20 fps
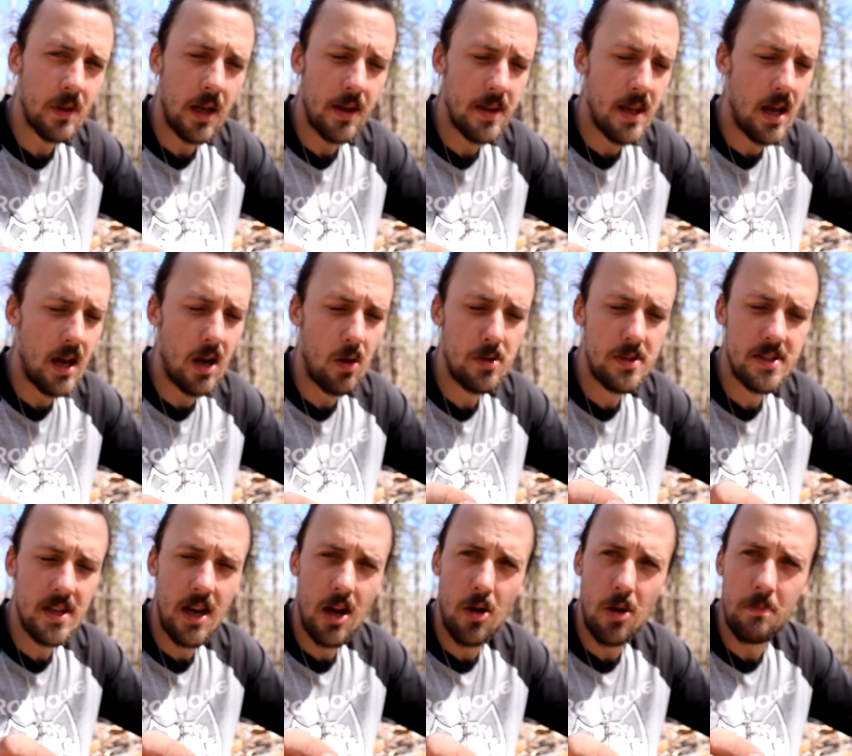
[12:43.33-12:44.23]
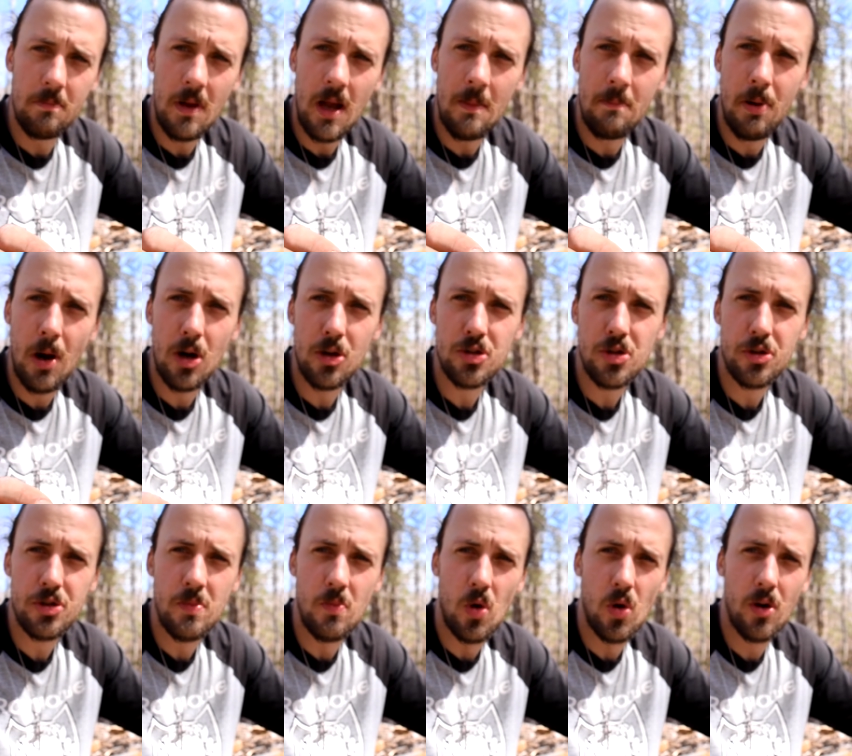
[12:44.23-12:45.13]
Yeah, I would say I'm partial
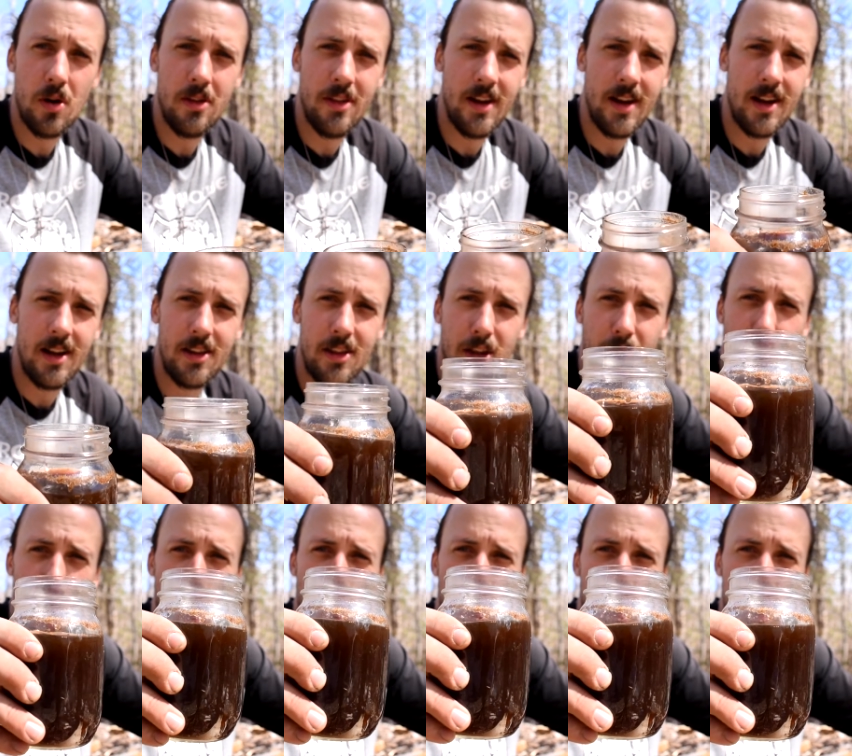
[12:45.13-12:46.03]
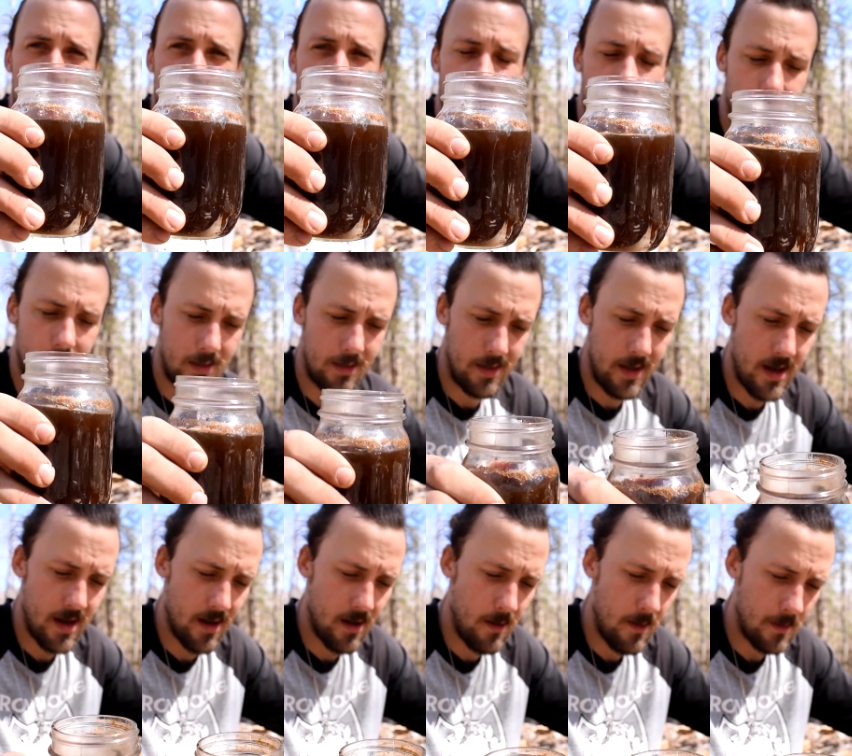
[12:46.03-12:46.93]
to more of the long
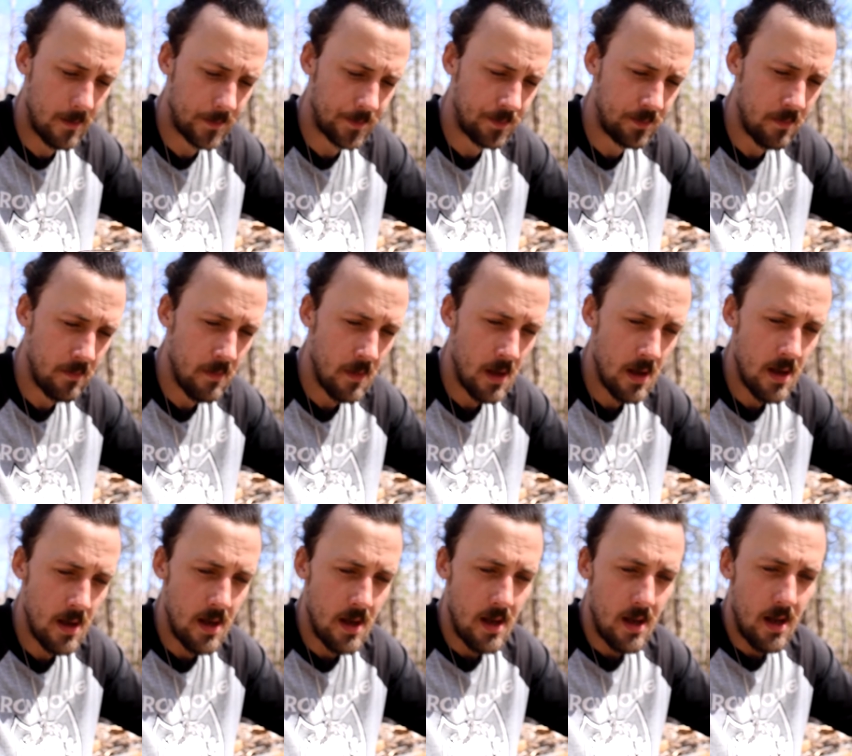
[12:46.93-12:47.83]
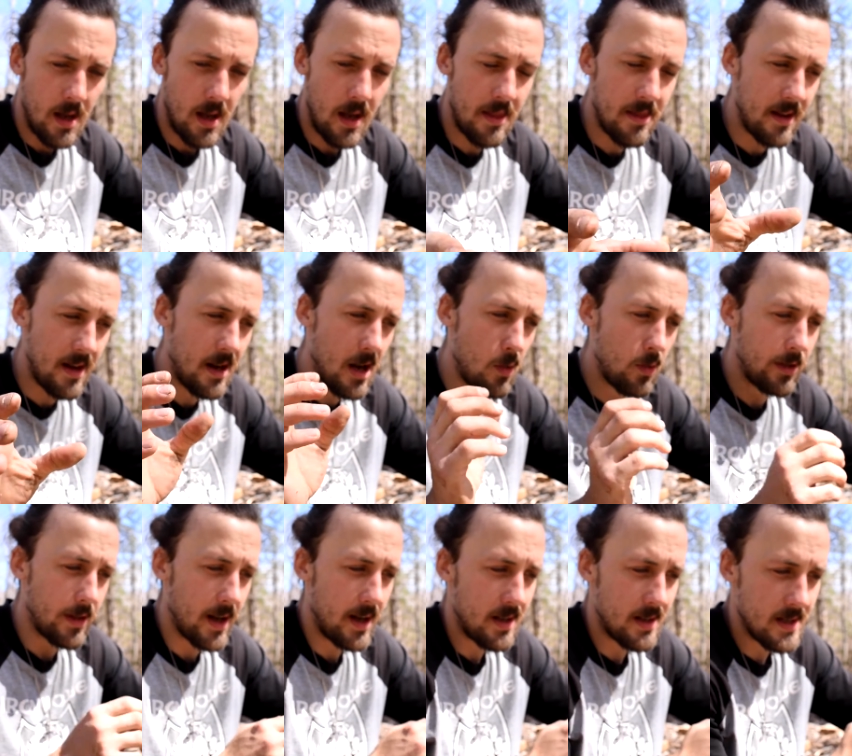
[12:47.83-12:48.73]
here. I think I would
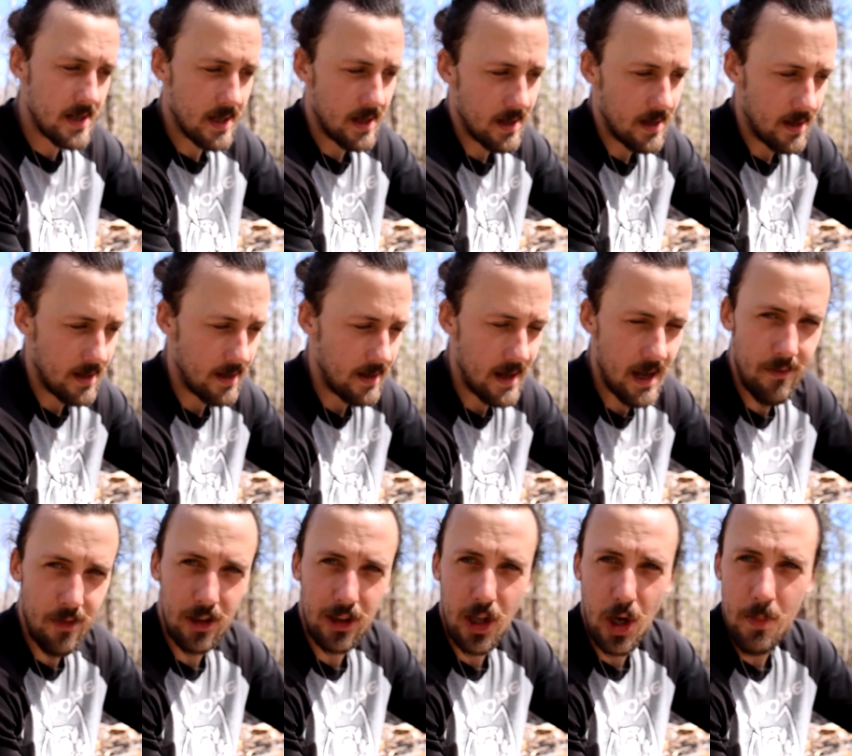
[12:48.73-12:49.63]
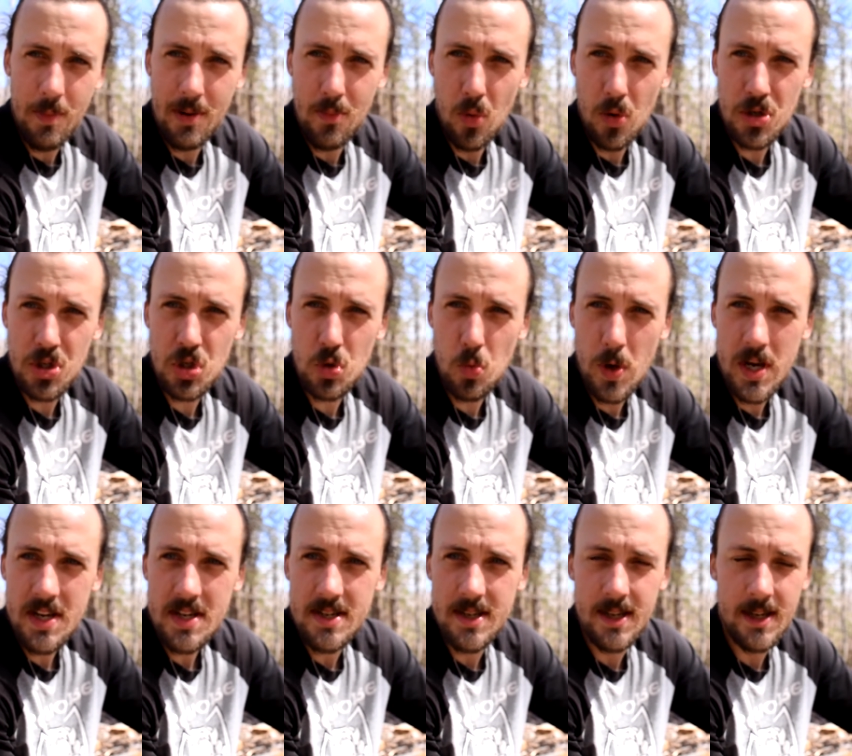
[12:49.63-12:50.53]
like to have it a little bit more
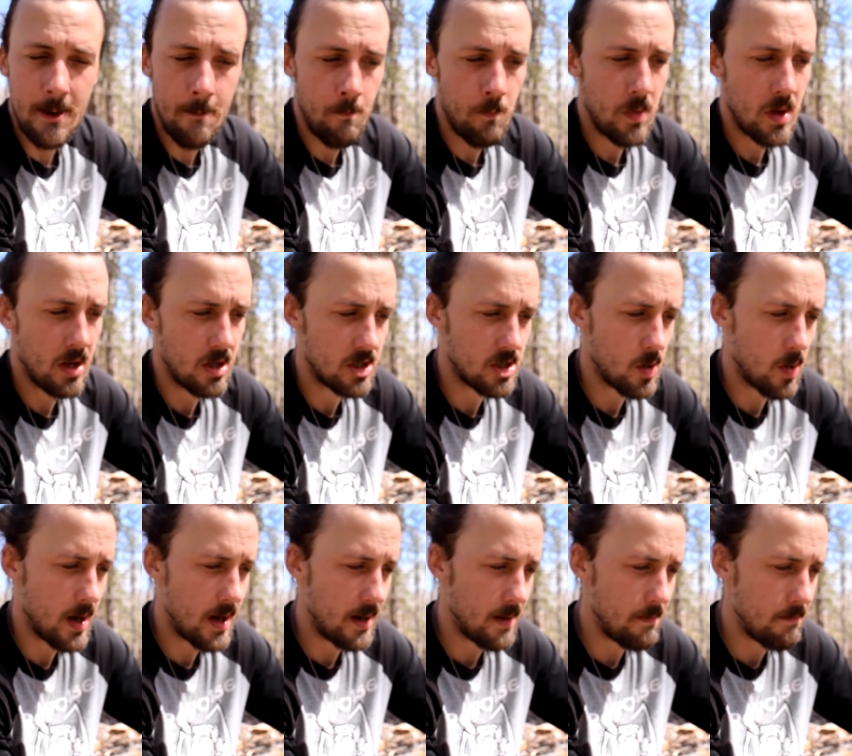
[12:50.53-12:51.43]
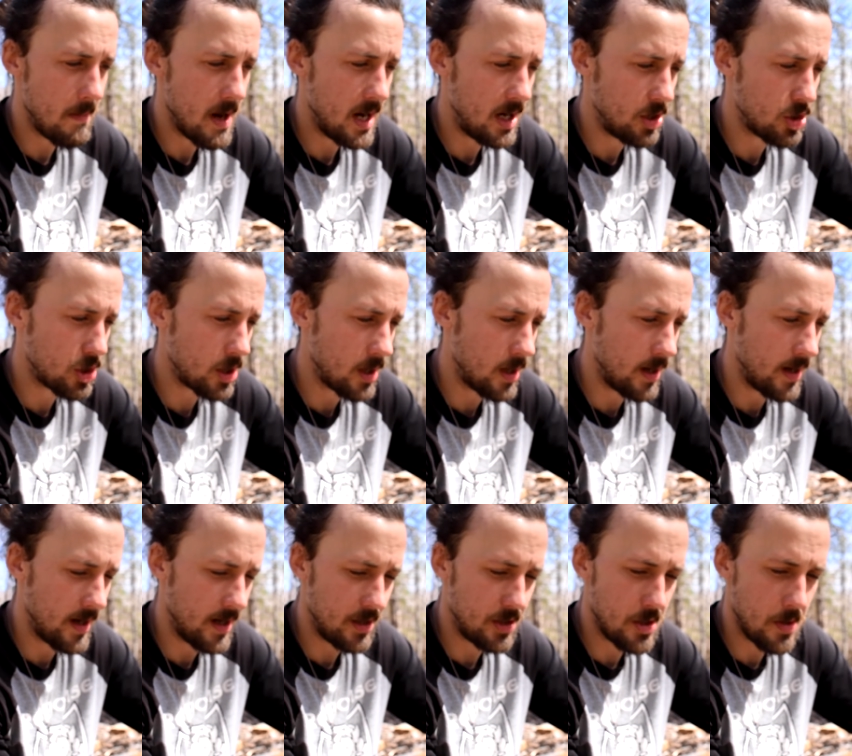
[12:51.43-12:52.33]
sweet, so I may
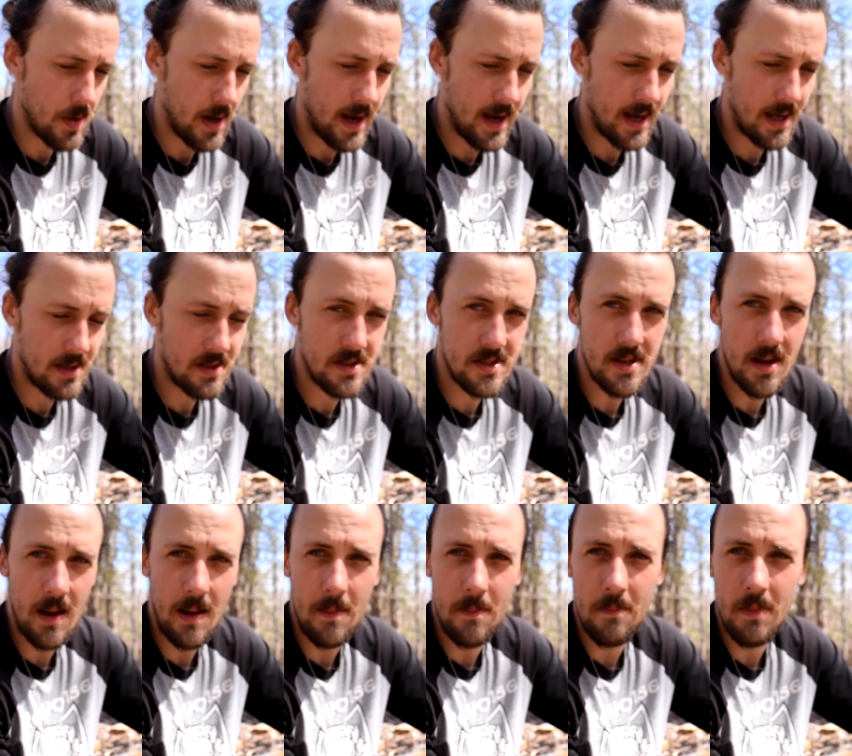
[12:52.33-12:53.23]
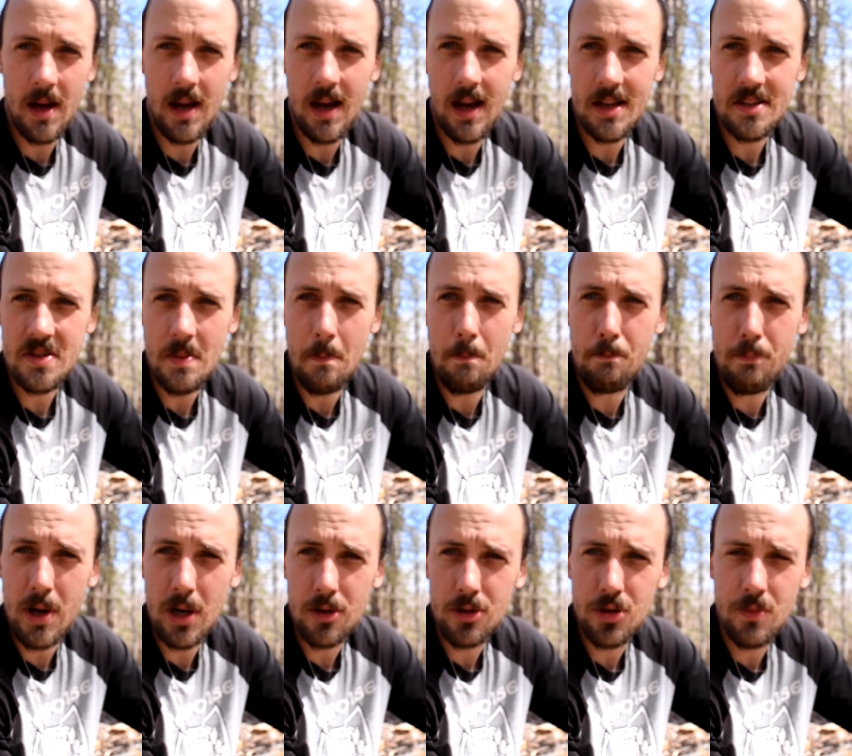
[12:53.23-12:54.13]
try to add some
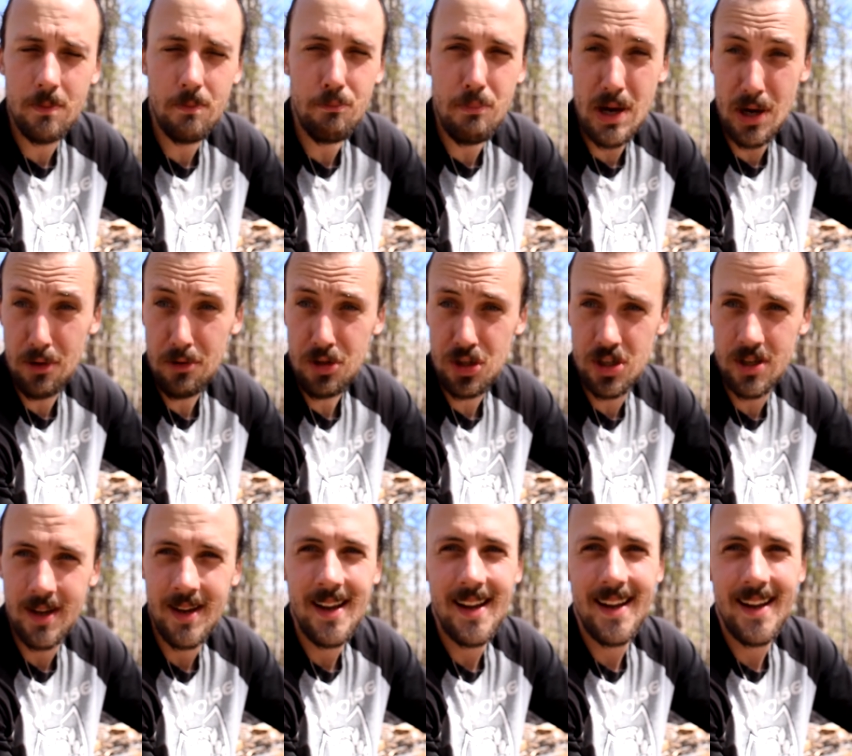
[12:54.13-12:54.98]
birch